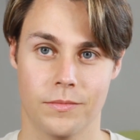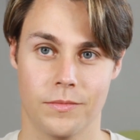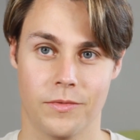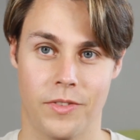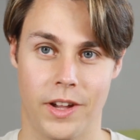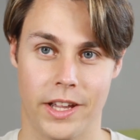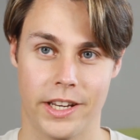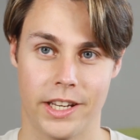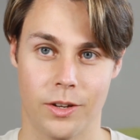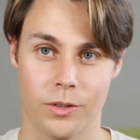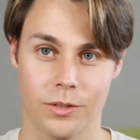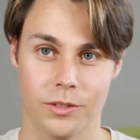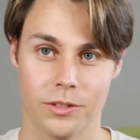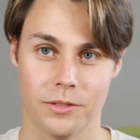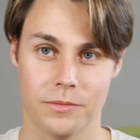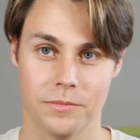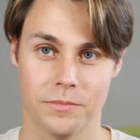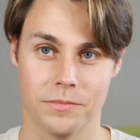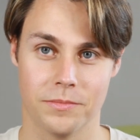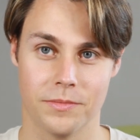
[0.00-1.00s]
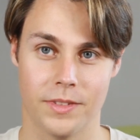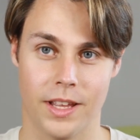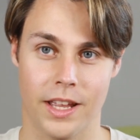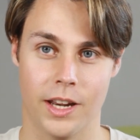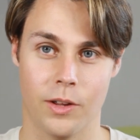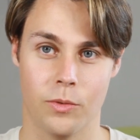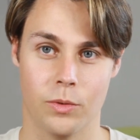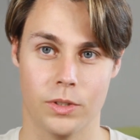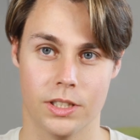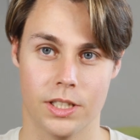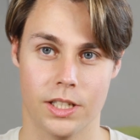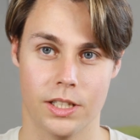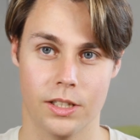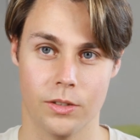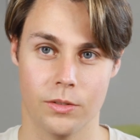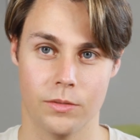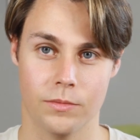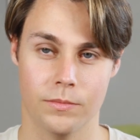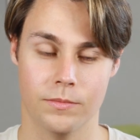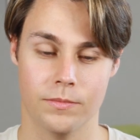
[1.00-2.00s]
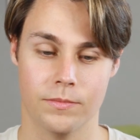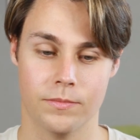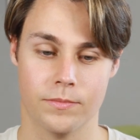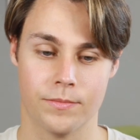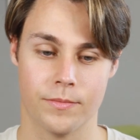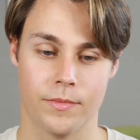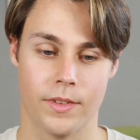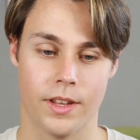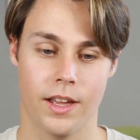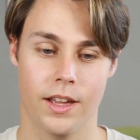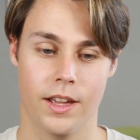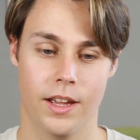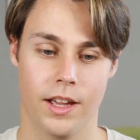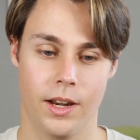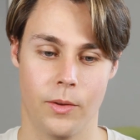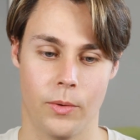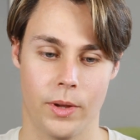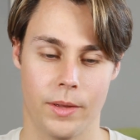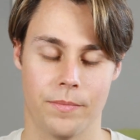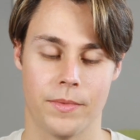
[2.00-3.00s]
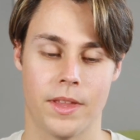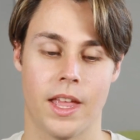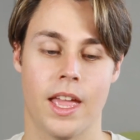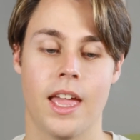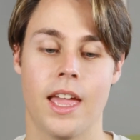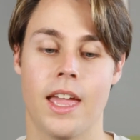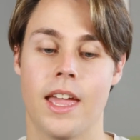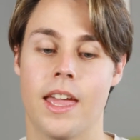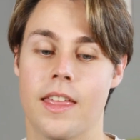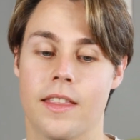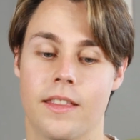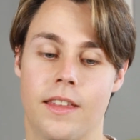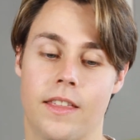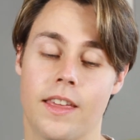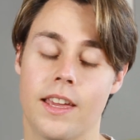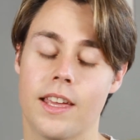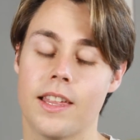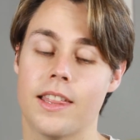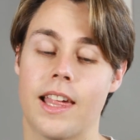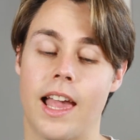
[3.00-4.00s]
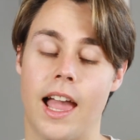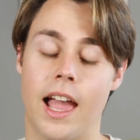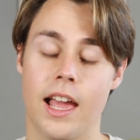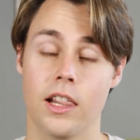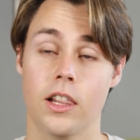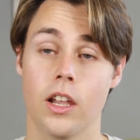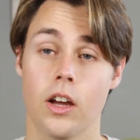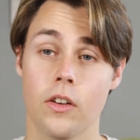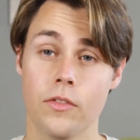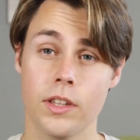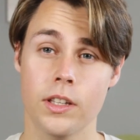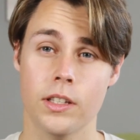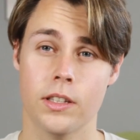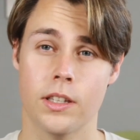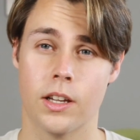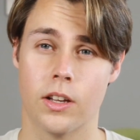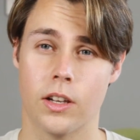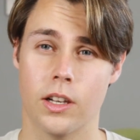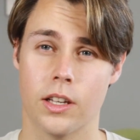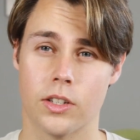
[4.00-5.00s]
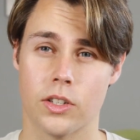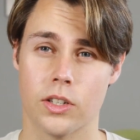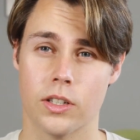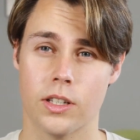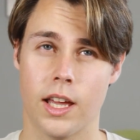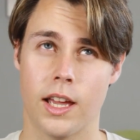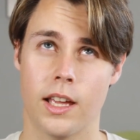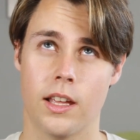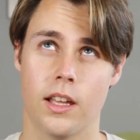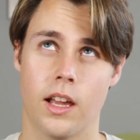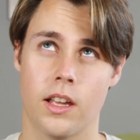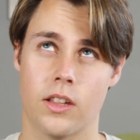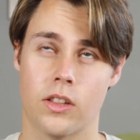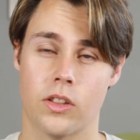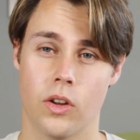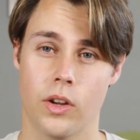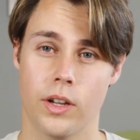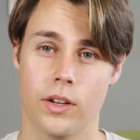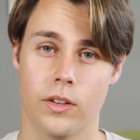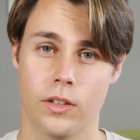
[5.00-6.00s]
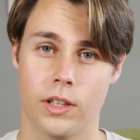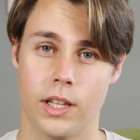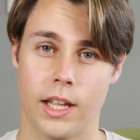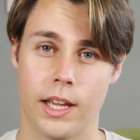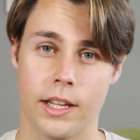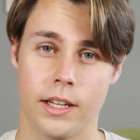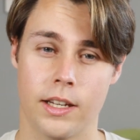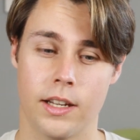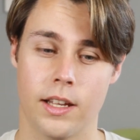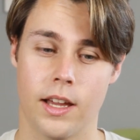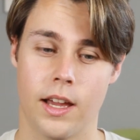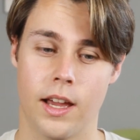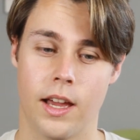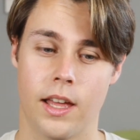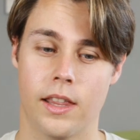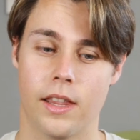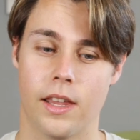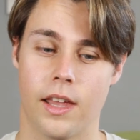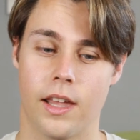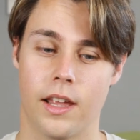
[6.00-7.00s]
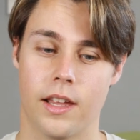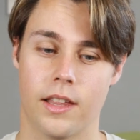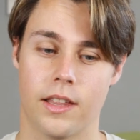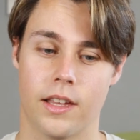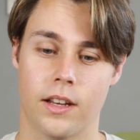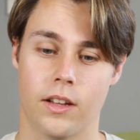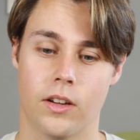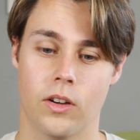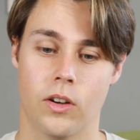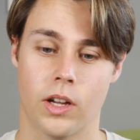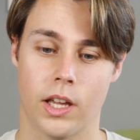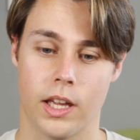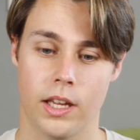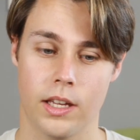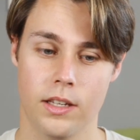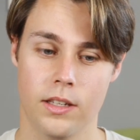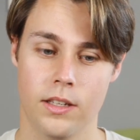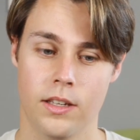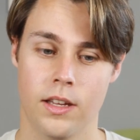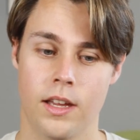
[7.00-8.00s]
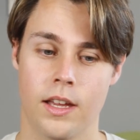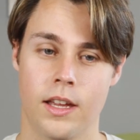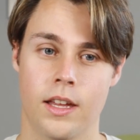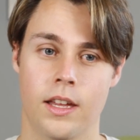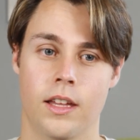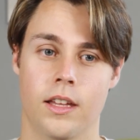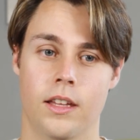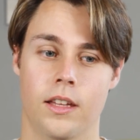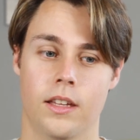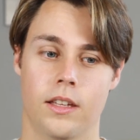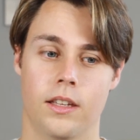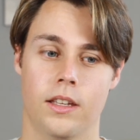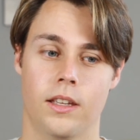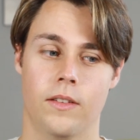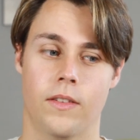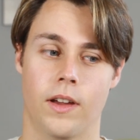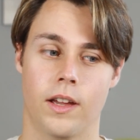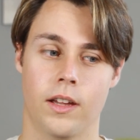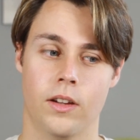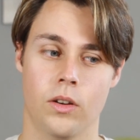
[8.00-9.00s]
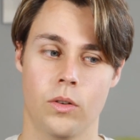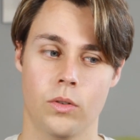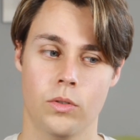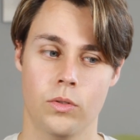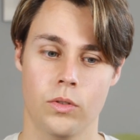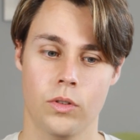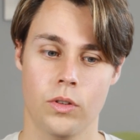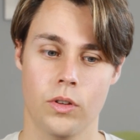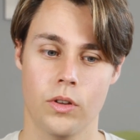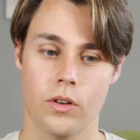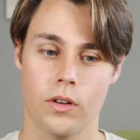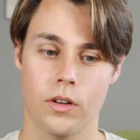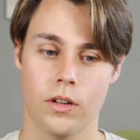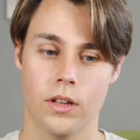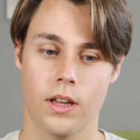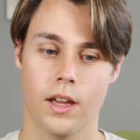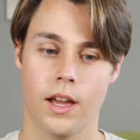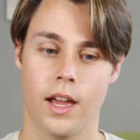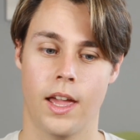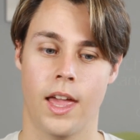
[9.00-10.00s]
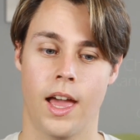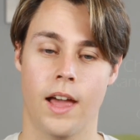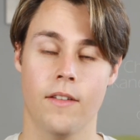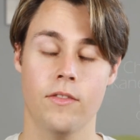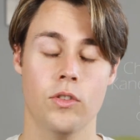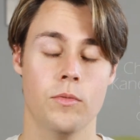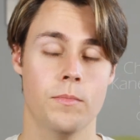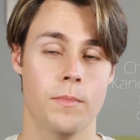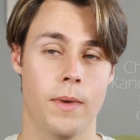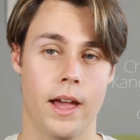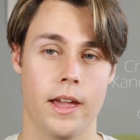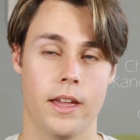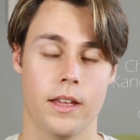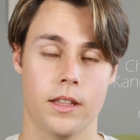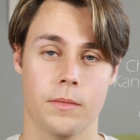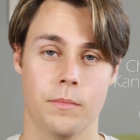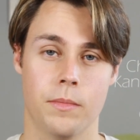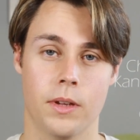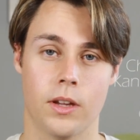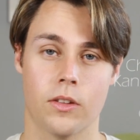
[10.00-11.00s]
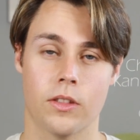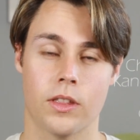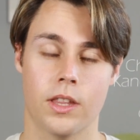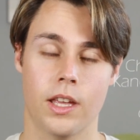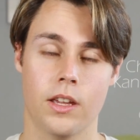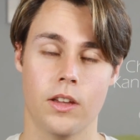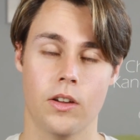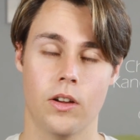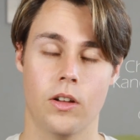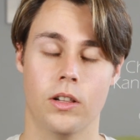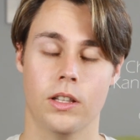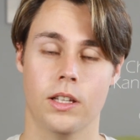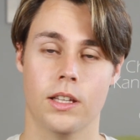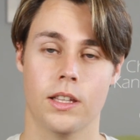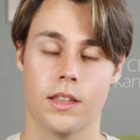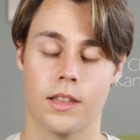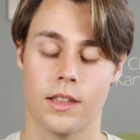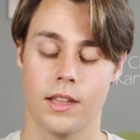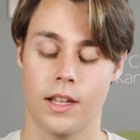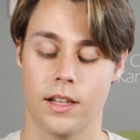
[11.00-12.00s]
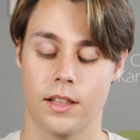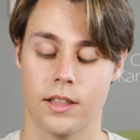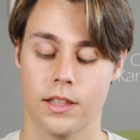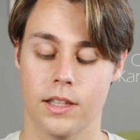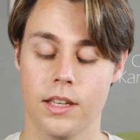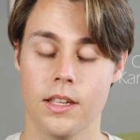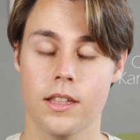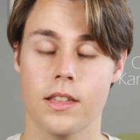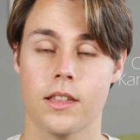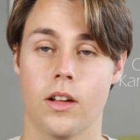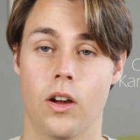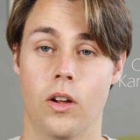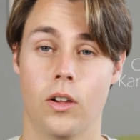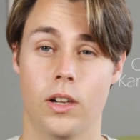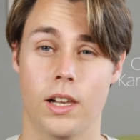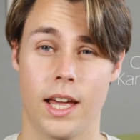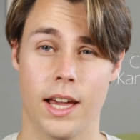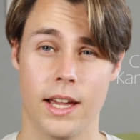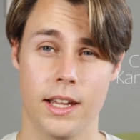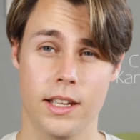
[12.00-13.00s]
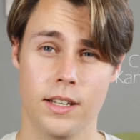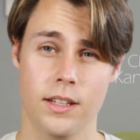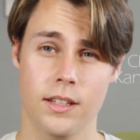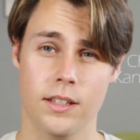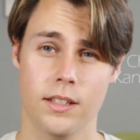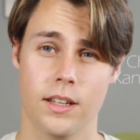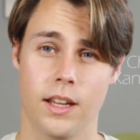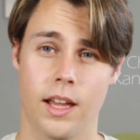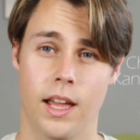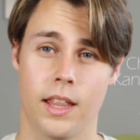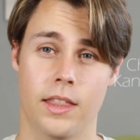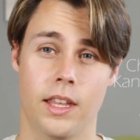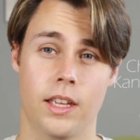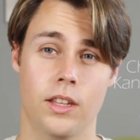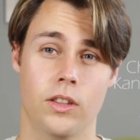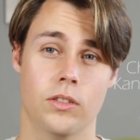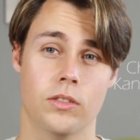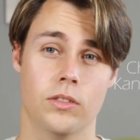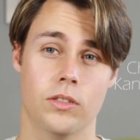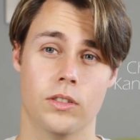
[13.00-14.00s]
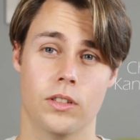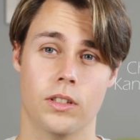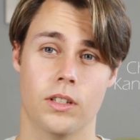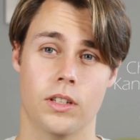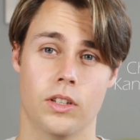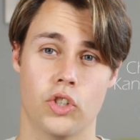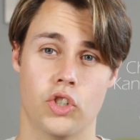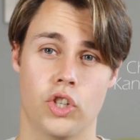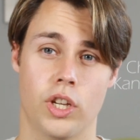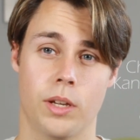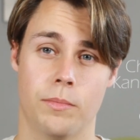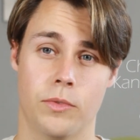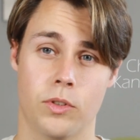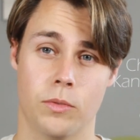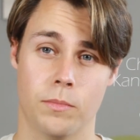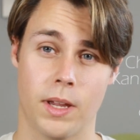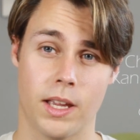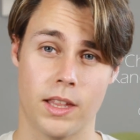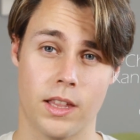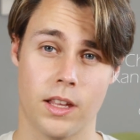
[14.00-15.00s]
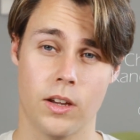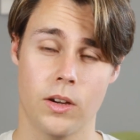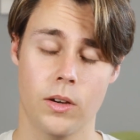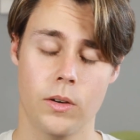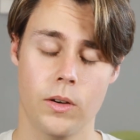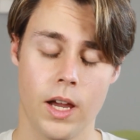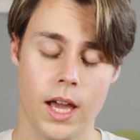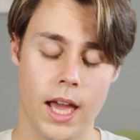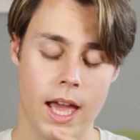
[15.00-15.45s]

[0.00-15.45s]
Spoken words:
find out and I will tell you. Anyway, the thing is, I love the collection. I saw it online and I said, okay, if I go to New York, I have to buy it because they only sell this online and they don't ship to Mexico